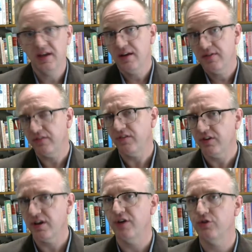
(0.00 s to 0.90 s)
This is a
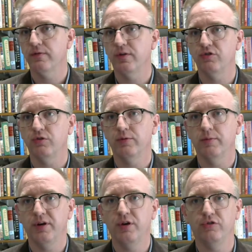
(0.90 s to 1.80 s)
controversial
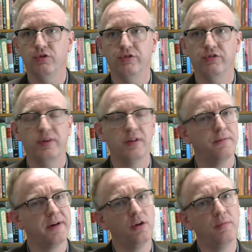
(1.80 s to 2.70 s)
proposal, so in the
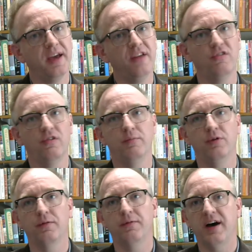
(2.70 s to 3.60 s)
final pages of
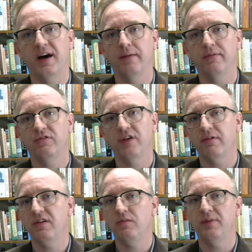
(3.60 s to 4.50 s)
Book 5,
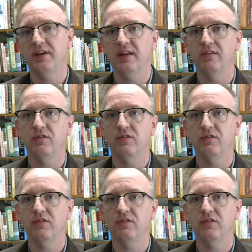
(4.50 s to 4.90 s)
Socrates begins to